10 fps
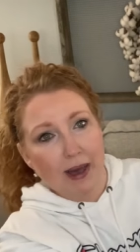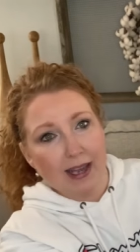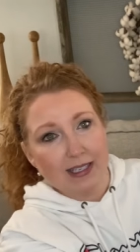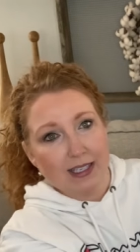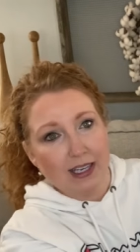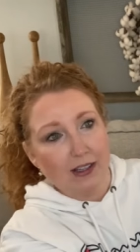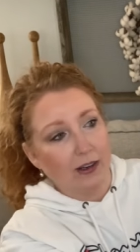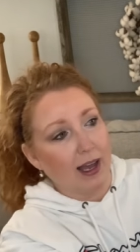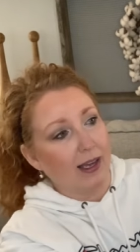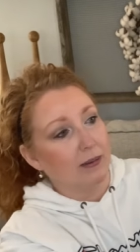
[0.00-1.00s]
back
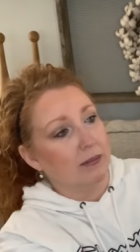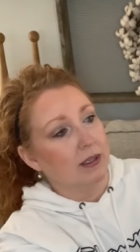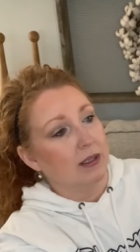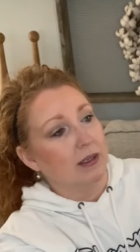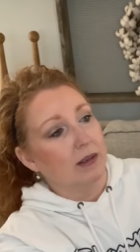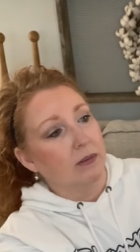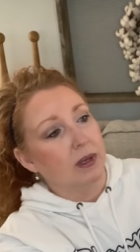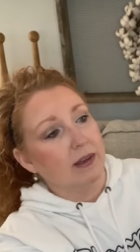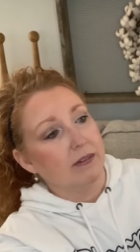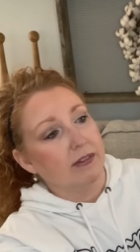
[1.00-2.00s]
together. I can,
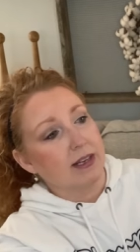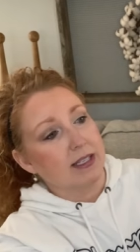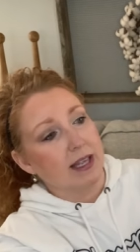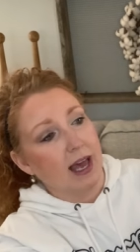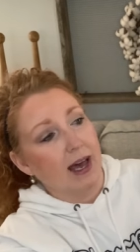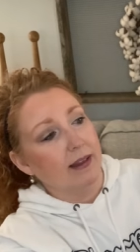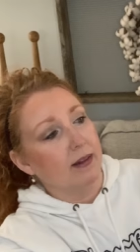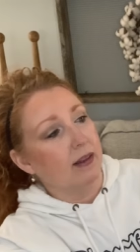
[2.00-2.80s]
we can fix that.